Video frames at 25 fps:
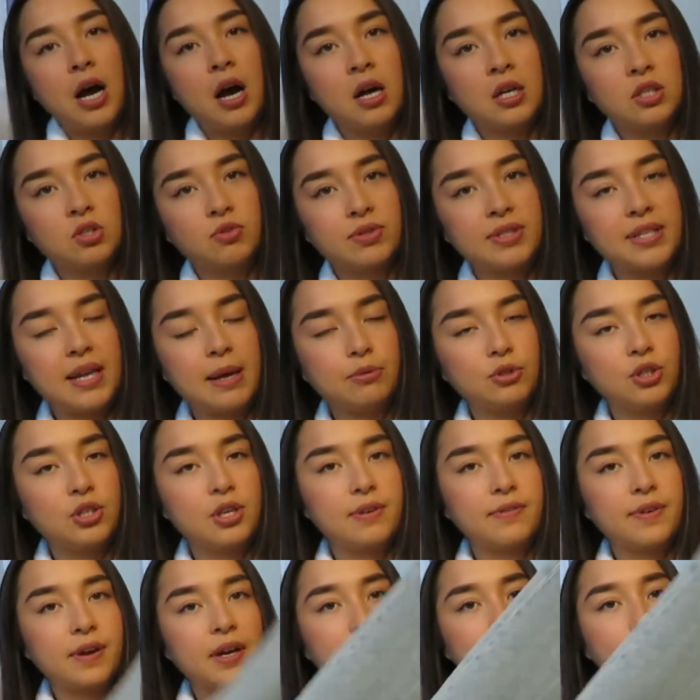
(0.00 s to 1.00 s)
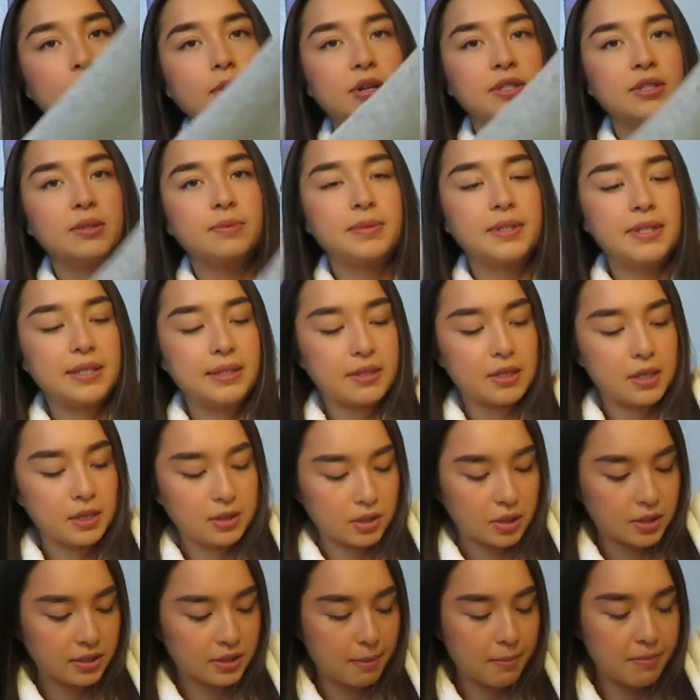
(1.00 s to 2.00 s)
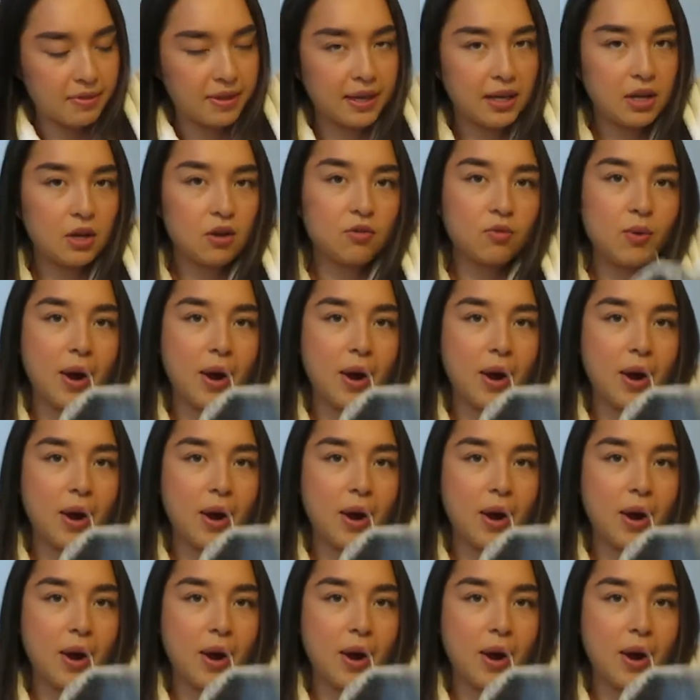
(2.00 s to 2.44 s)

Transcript: ask reception if I can borrow some scissors because I'm thinking